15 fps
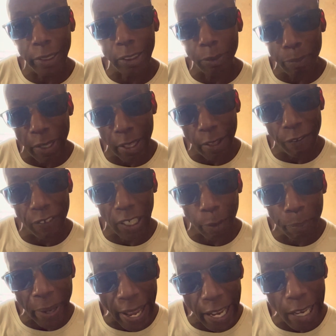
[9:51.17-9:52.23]
this
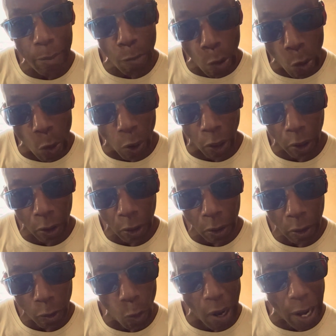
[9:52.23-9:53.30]
motherfucker pay more.
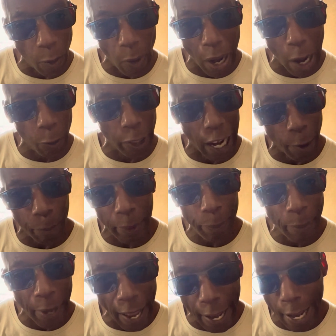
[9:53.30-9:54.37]
Why would I be
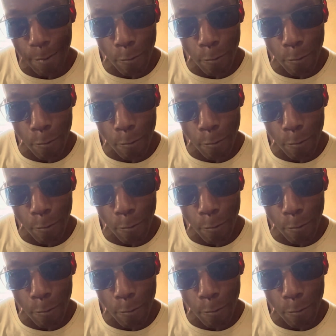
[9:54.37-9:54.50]
paying